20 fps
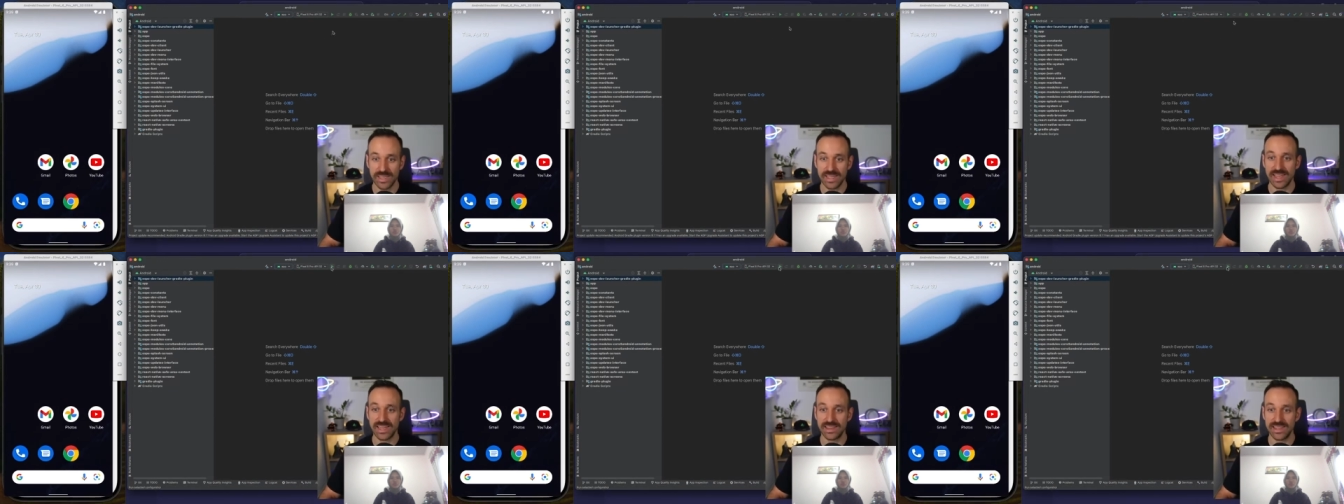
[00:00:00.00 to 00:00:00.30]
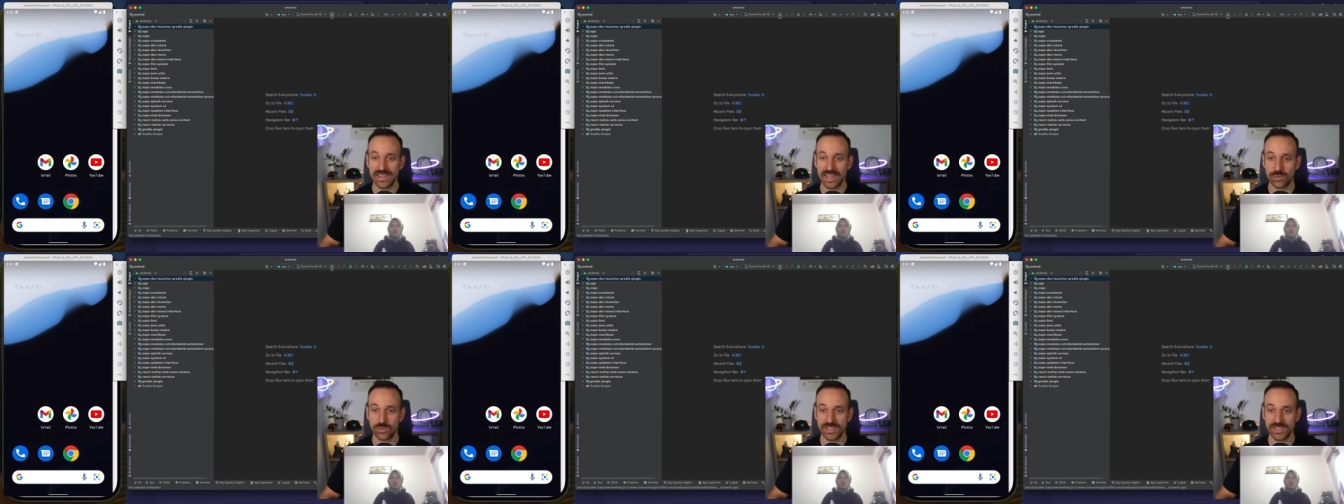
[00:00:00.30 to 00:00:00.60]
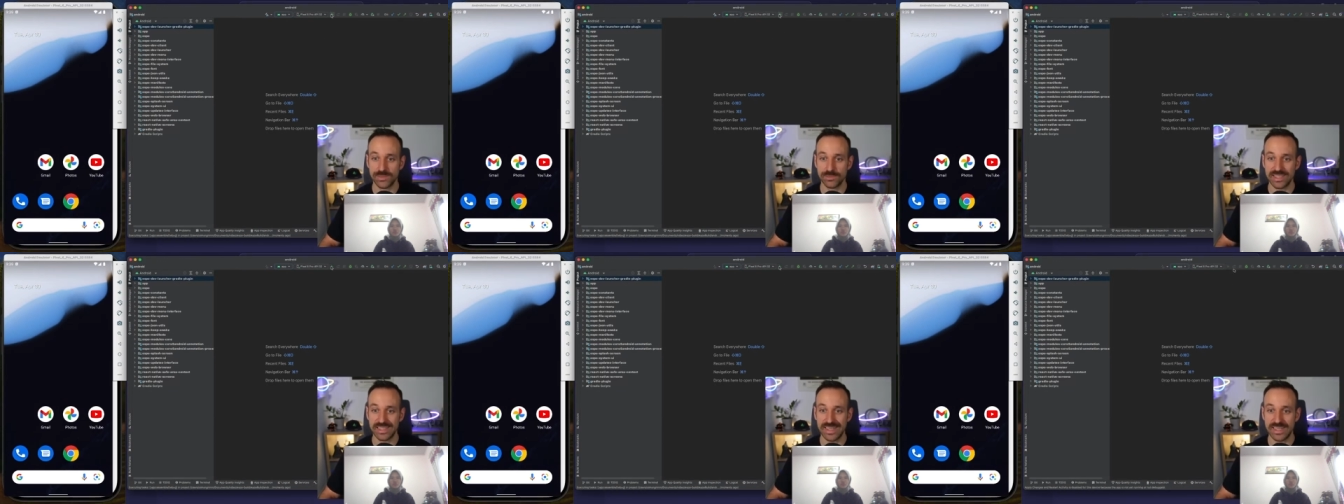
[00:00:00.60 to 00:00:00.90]
And then I will
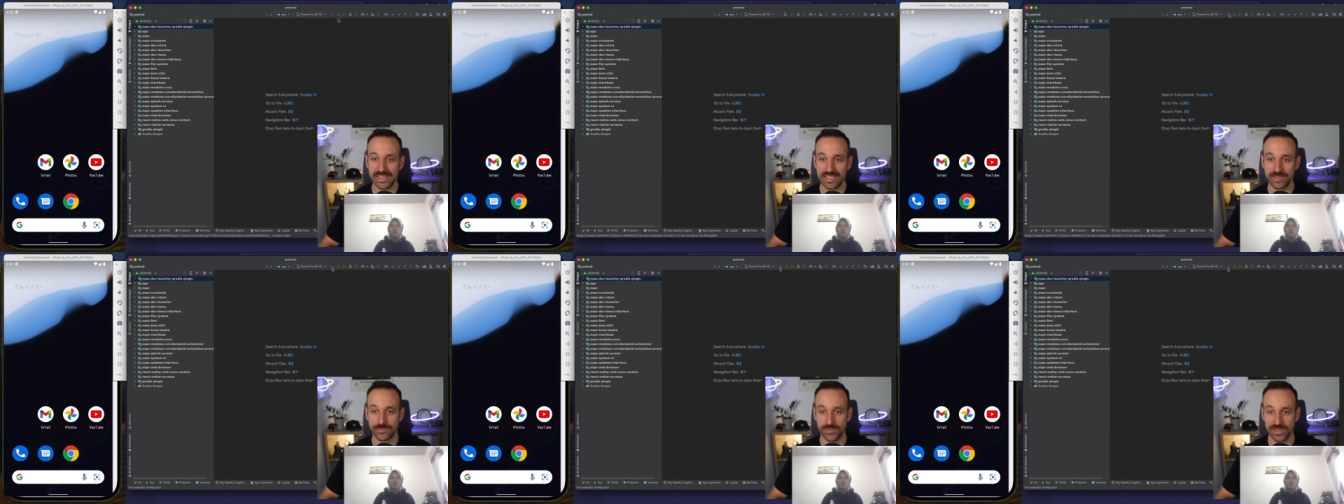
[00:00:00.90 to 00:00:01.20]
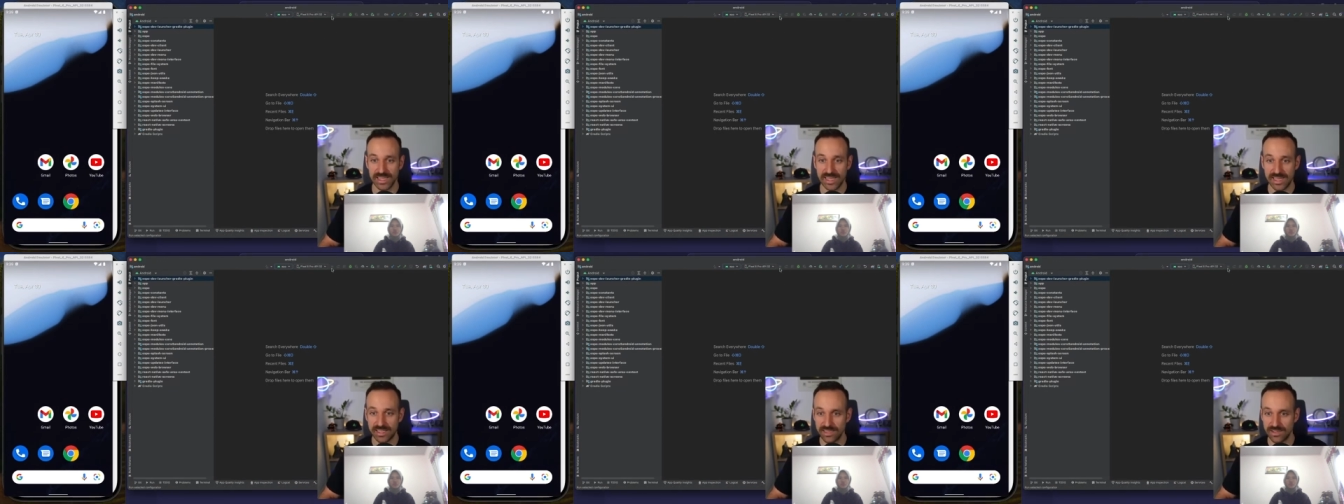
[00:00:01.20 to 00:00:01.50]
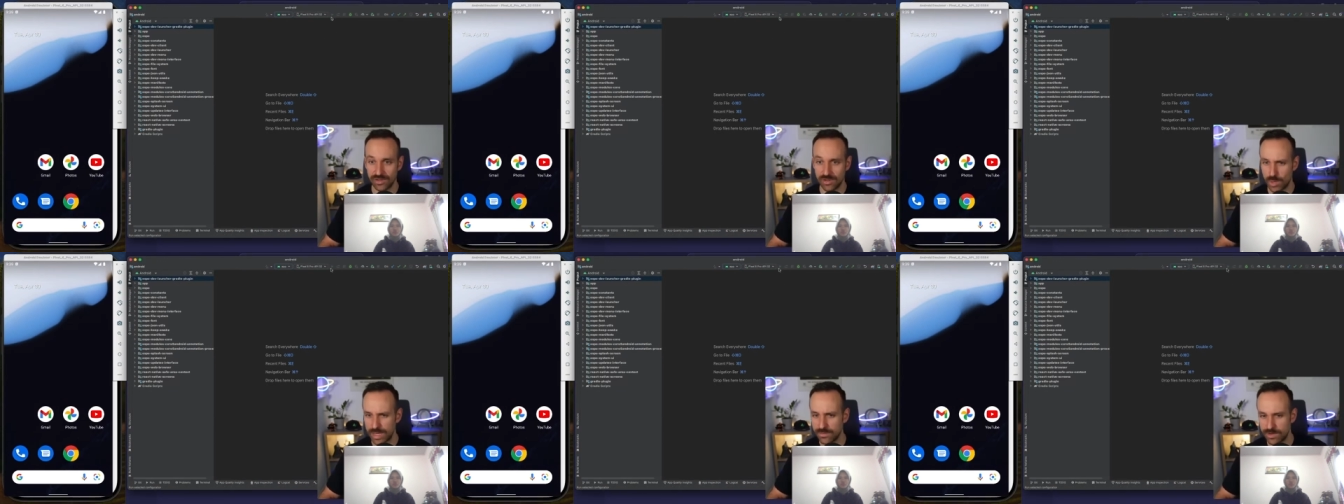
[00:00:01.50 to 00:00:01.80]
simply hit play
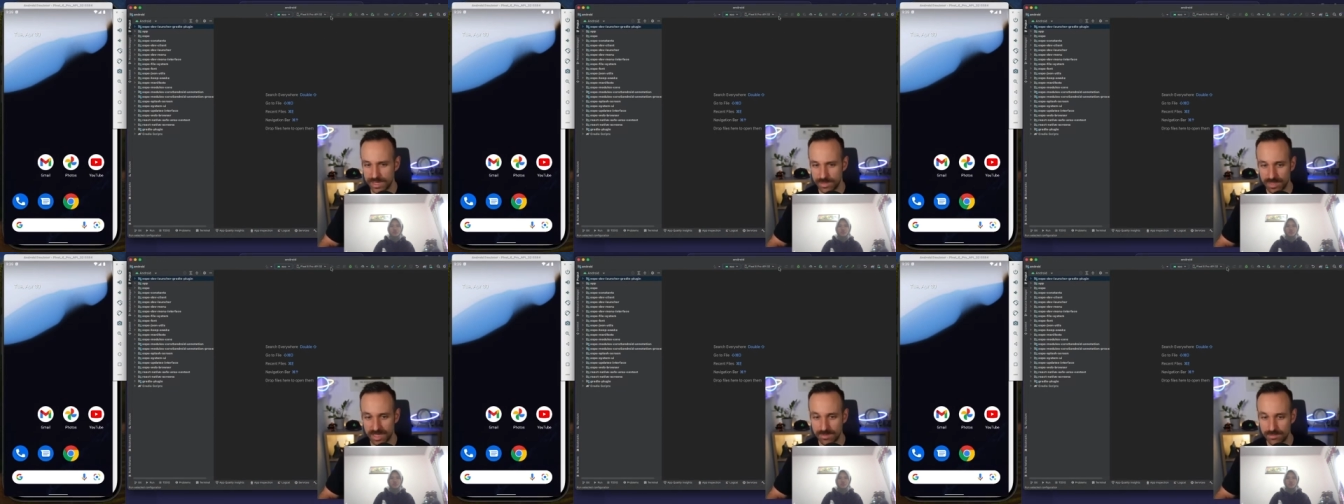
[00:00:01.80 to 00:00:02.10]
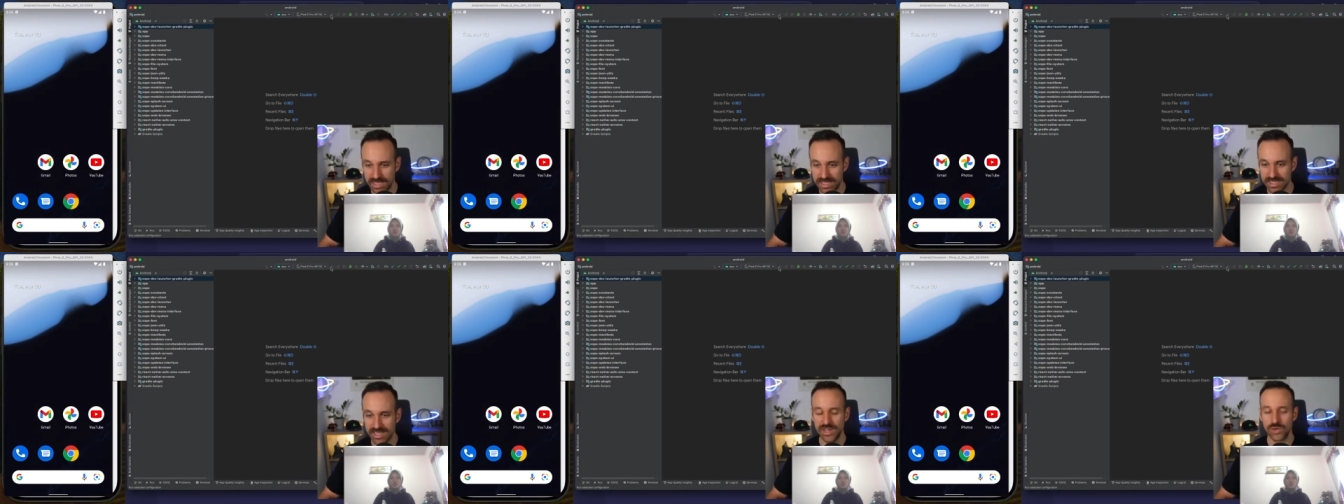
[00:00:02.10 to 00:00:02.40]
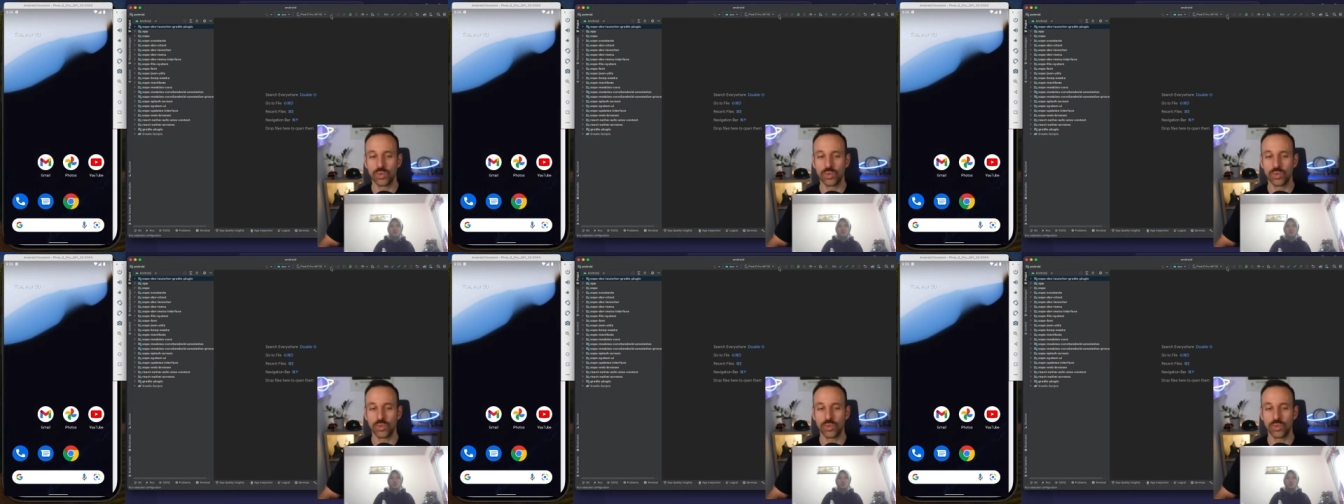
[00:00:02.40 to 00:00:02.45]
here, or whatever that button means,